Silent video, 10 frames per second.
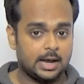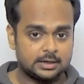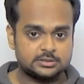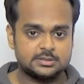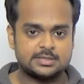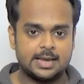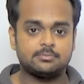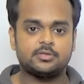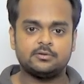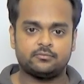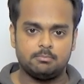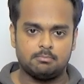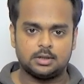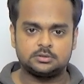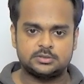And it's the same thing for
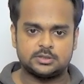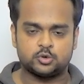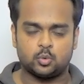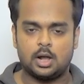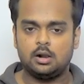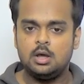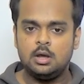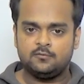months as well.